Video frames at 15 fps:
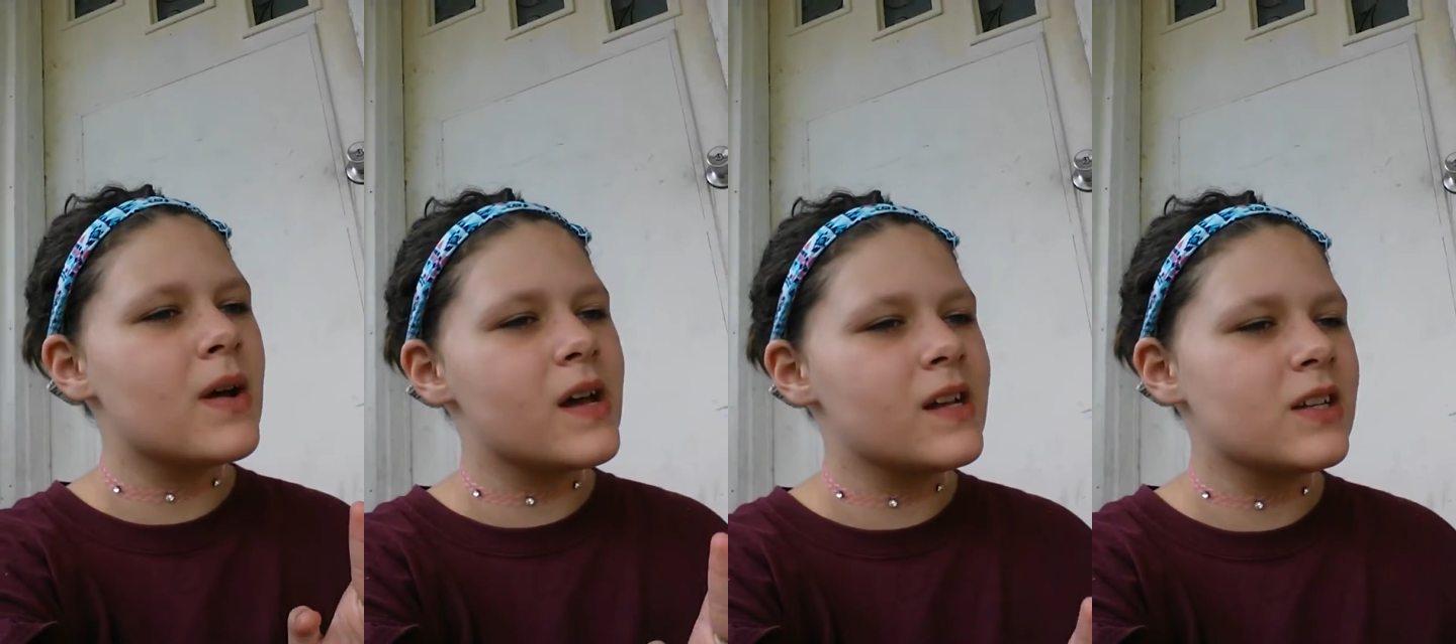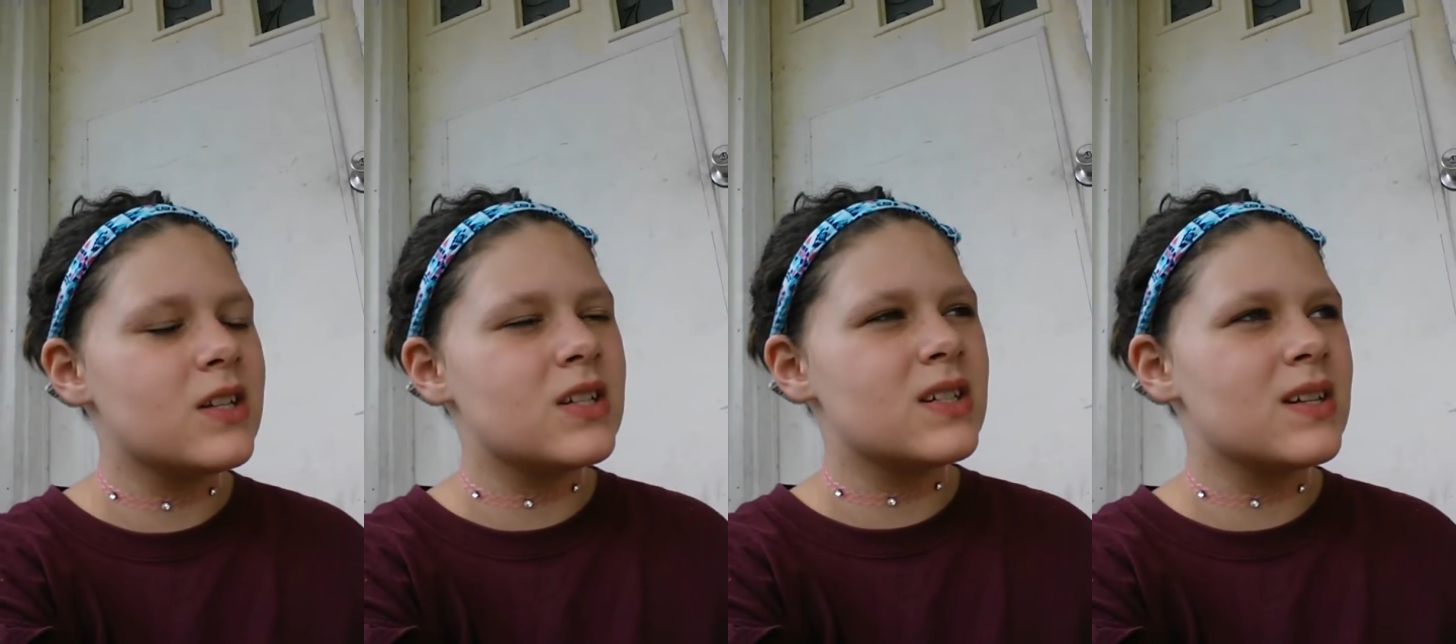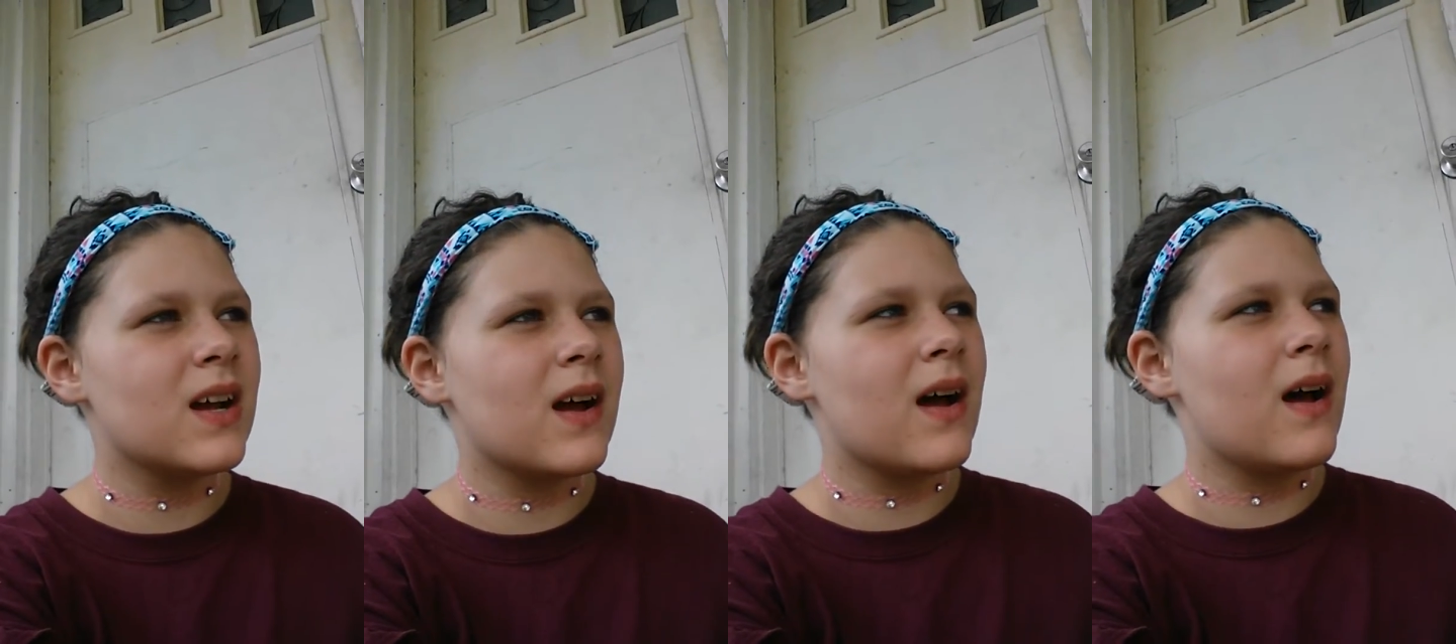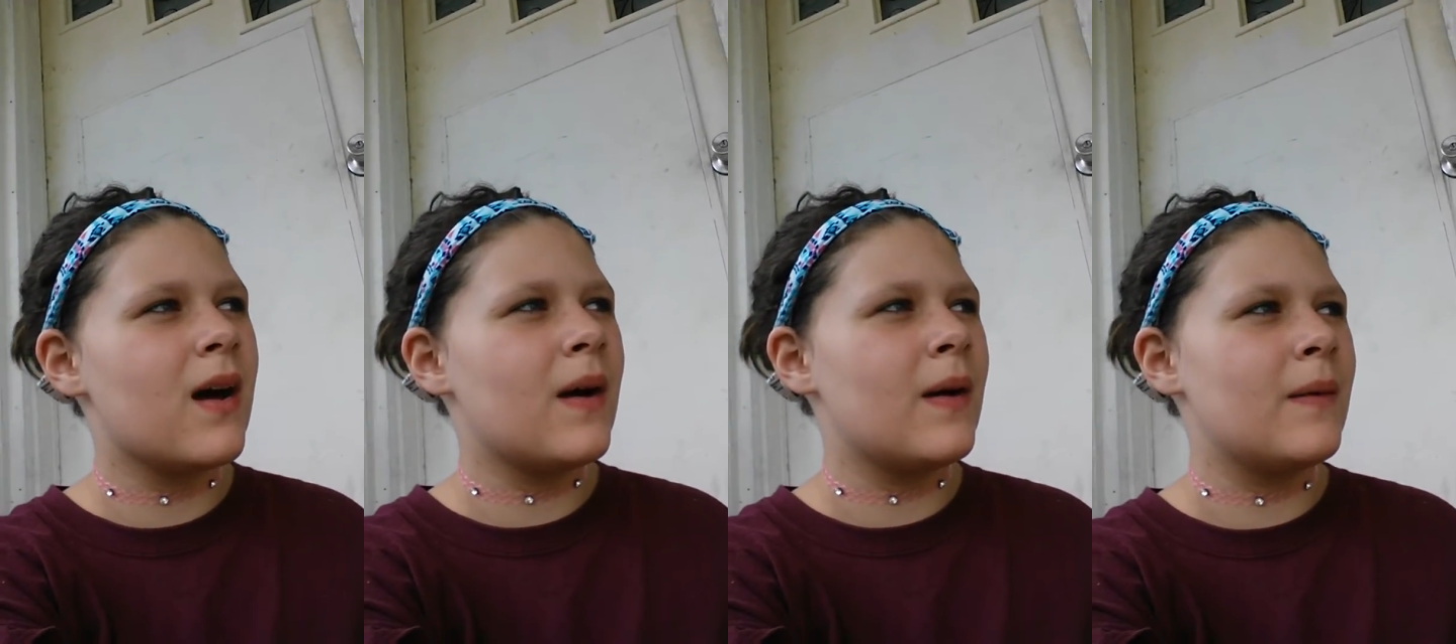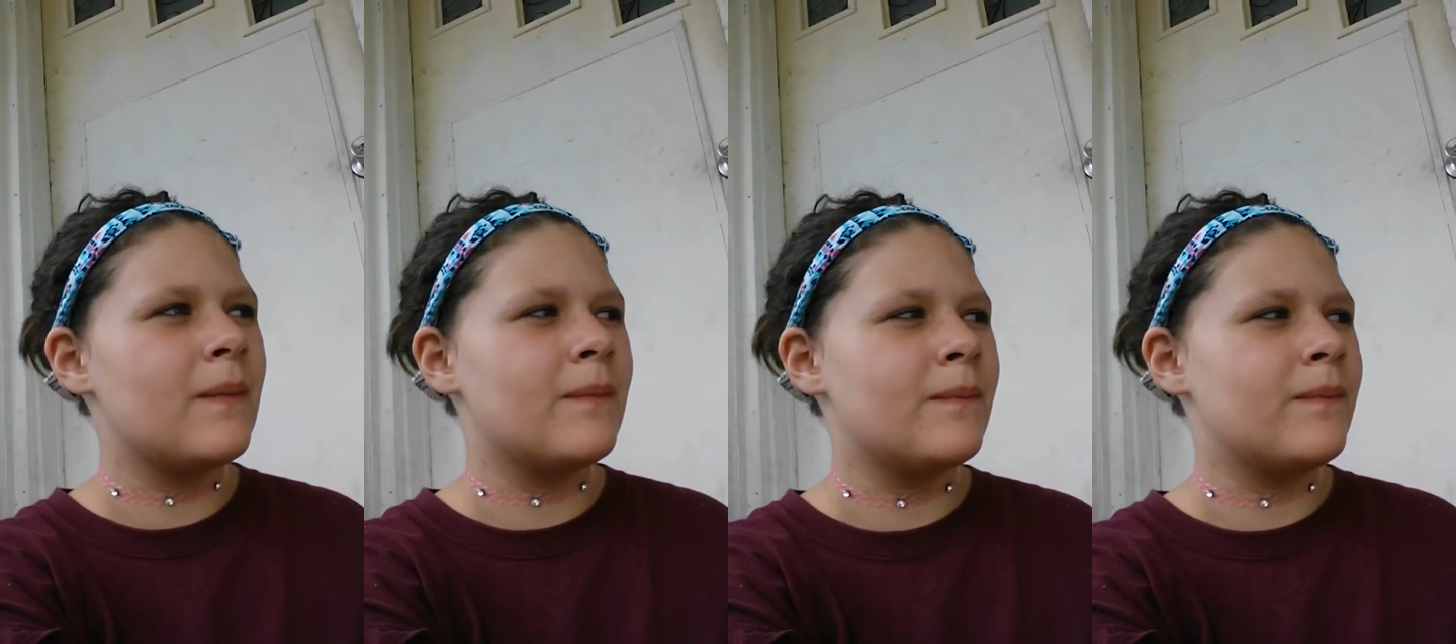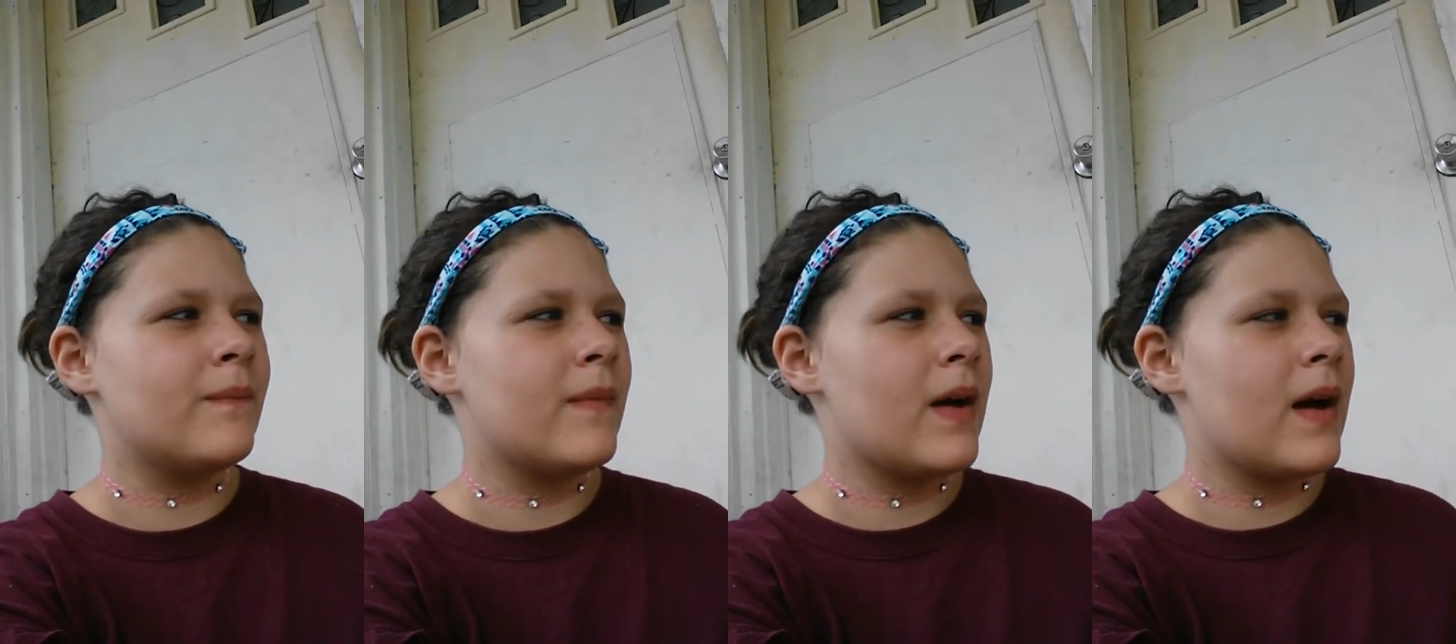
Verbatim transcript: much, um,